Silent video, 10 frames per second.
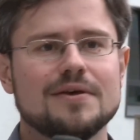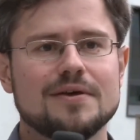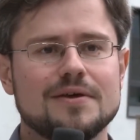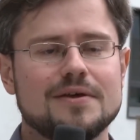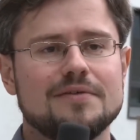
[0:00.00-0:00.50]

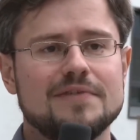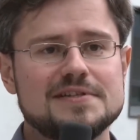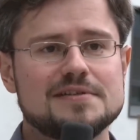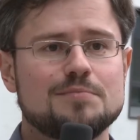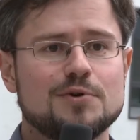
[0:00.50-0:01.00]
What
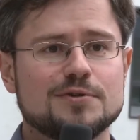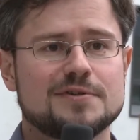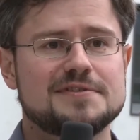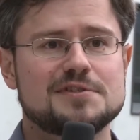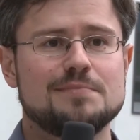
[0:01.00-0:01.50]
prognostic
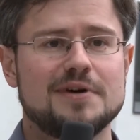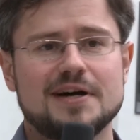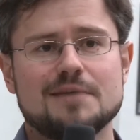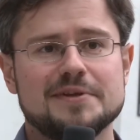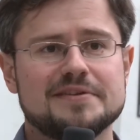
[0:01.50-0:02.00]
parameters does
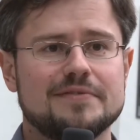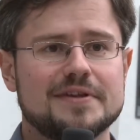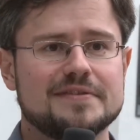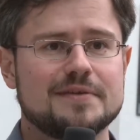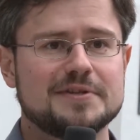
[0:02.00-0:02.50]
the
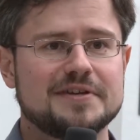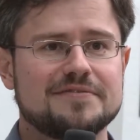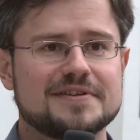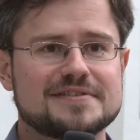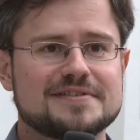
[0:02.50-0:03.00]
CLL
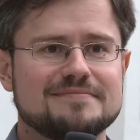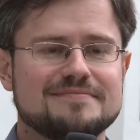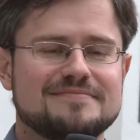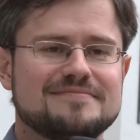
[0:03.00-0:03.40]
IPI capture?